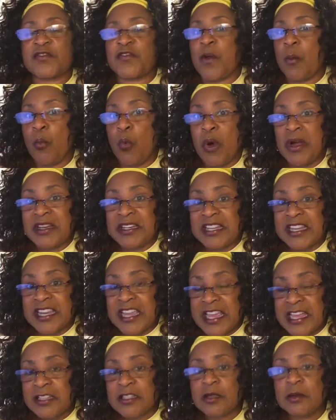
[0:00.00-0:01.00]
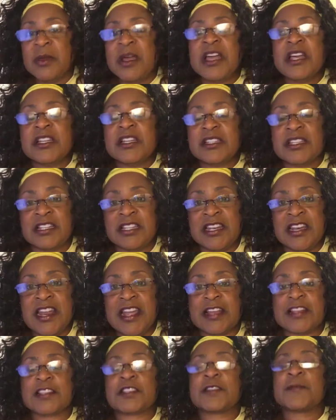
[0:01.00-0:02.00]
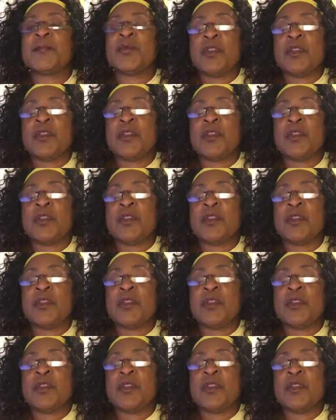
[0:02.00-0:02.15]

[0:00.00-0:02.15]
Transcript: from one kingdom to the next,